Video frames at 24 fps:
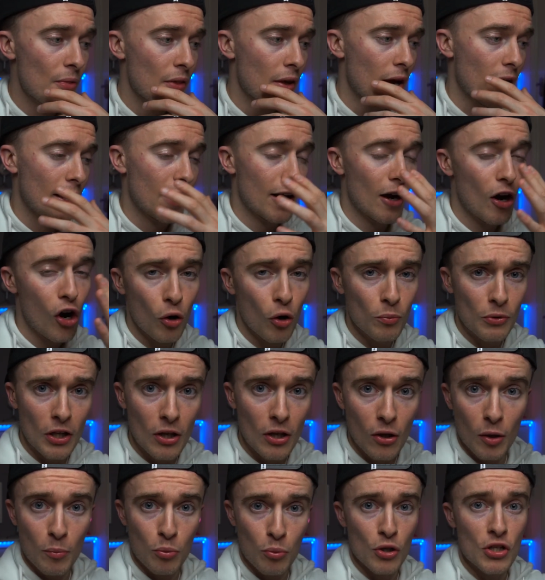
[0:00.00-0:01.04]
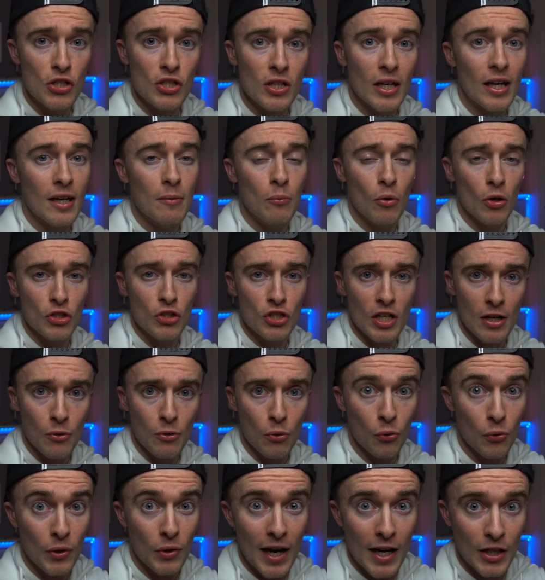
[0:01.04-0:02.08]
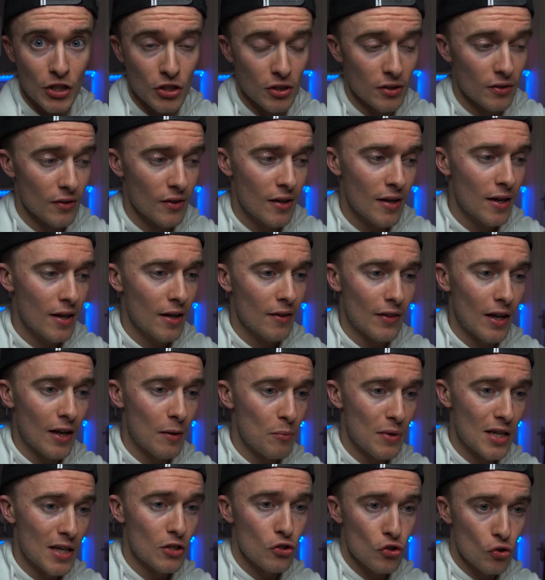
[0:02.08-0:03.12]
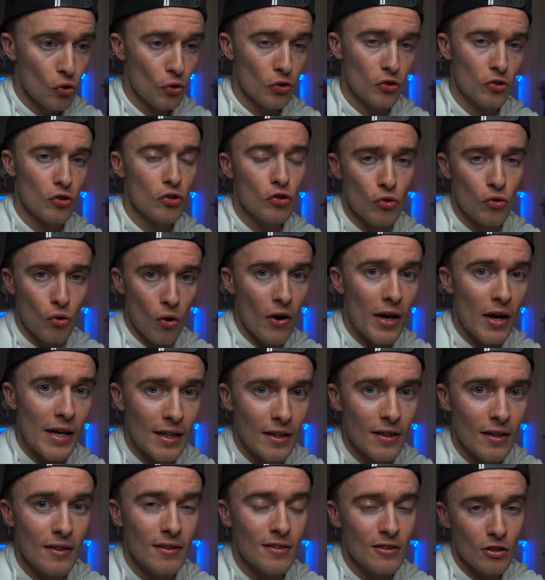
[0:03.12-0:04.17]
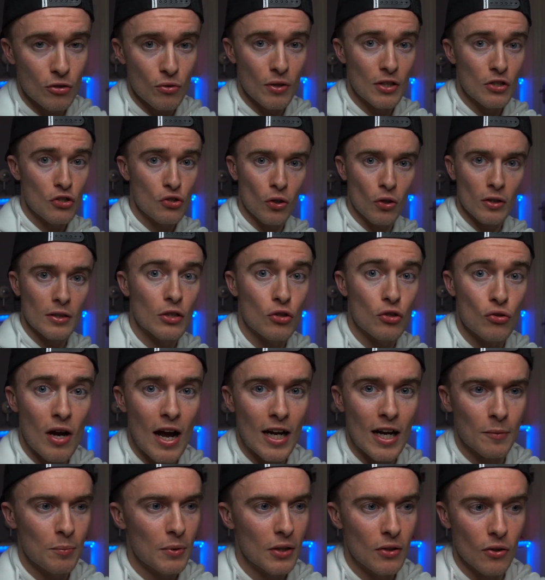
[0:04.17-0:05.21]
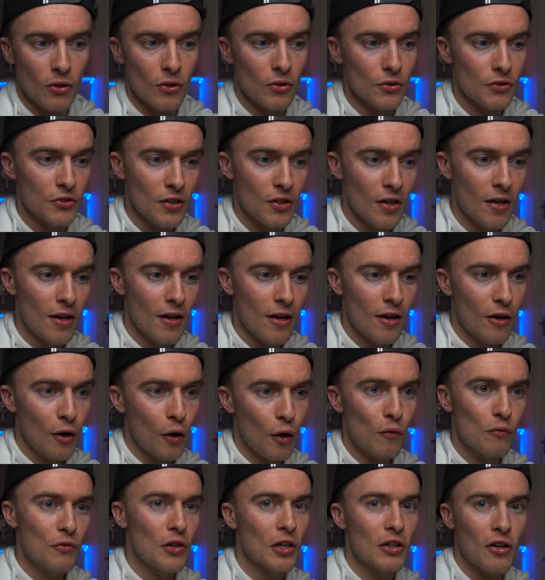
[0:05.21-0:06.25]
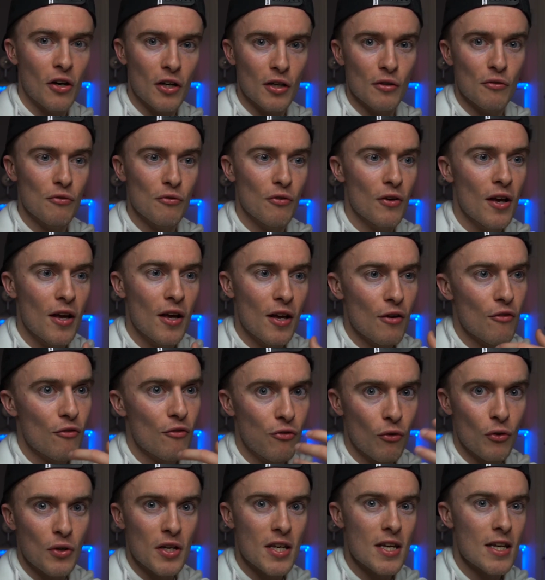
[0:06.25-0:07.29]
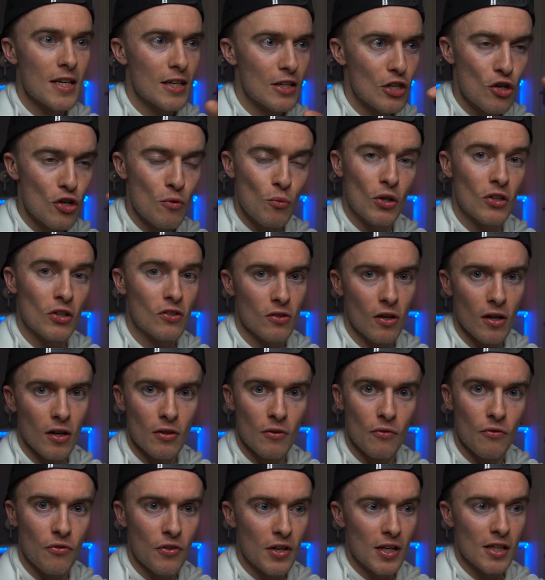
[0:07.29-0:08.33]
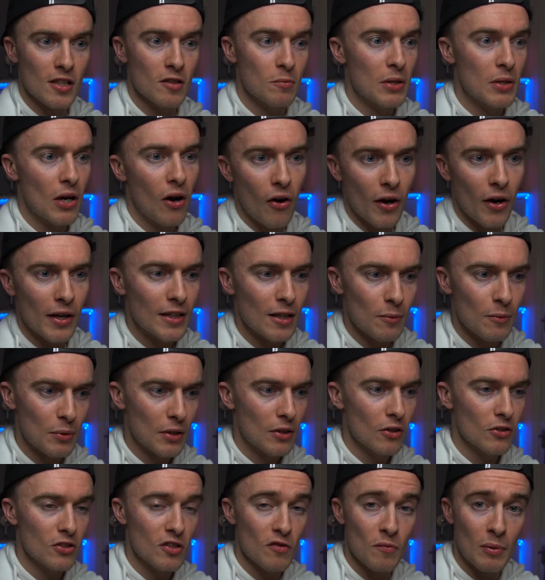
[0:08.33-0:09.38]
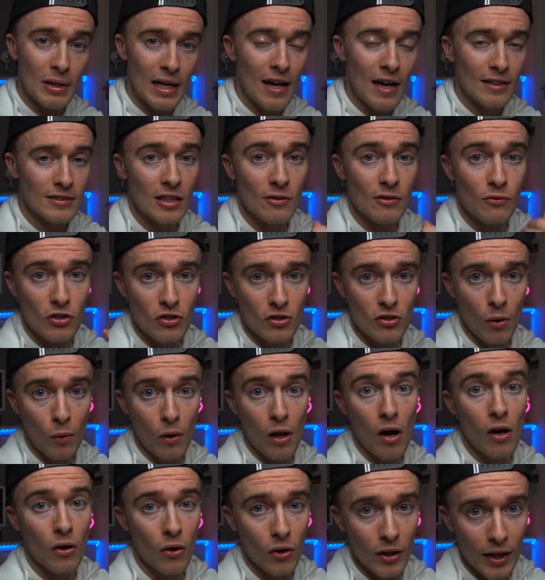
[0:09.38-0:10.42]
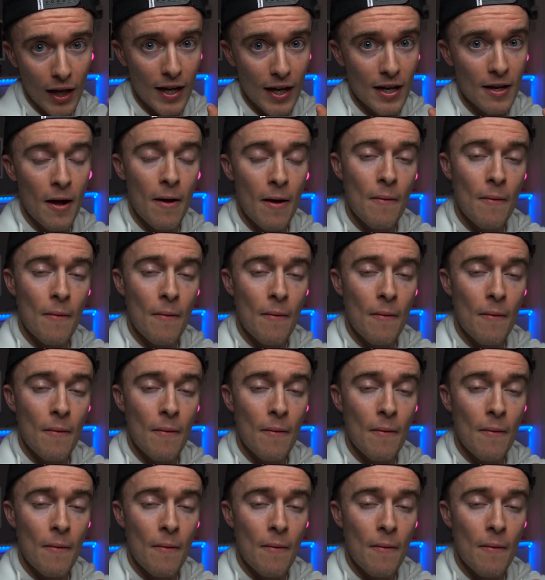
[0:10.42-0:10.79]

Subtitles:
And I hope that you'll appreciate a more genuine reaction than me just trying to enjoy the track because of the kind of funny, humorous side of things behind it because you've been asking for so long, okay?